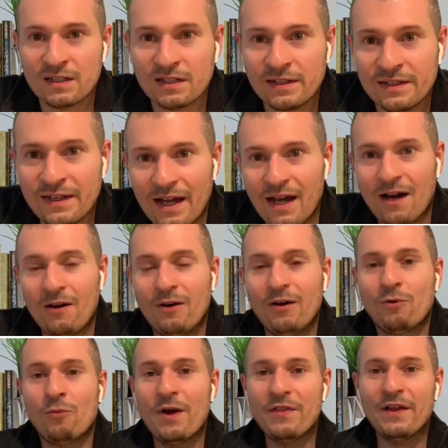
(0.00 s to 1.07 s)
Now,
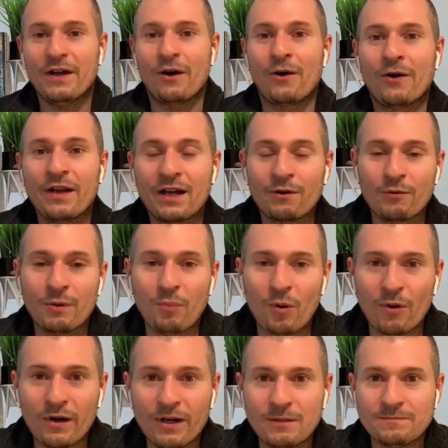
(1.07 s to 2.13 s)
with an earning
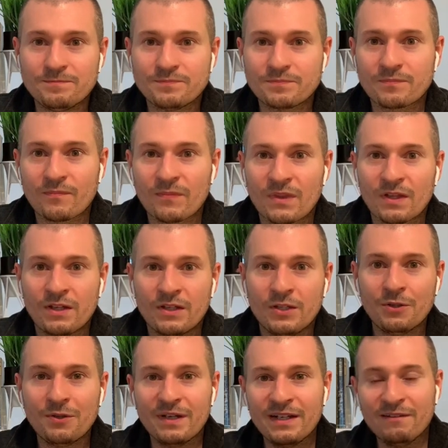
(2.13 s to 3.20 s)
report,
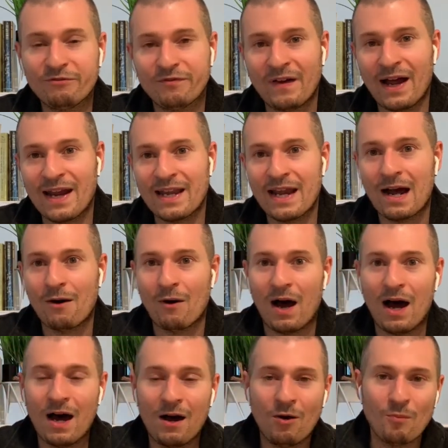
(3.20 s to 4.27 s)
you can find out
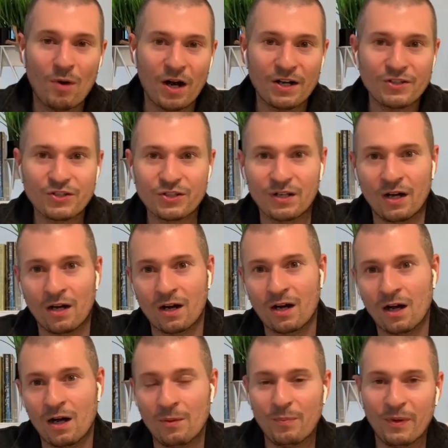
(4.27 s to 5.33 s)
how much a
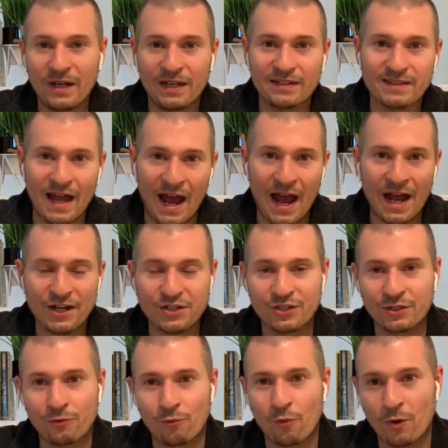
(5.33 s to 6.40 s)
company is
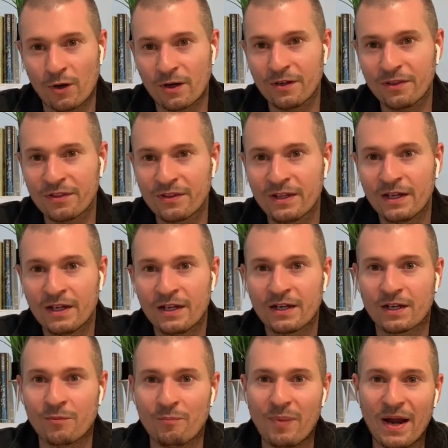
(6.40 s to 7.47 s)
actually worth
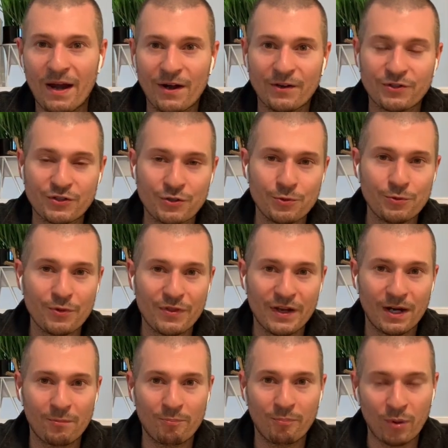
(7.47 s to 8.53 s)
compared to
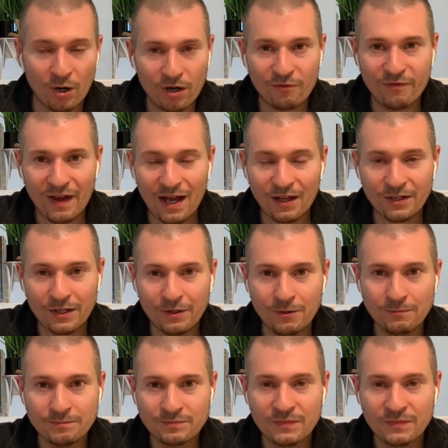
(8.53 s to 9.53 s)
their book value,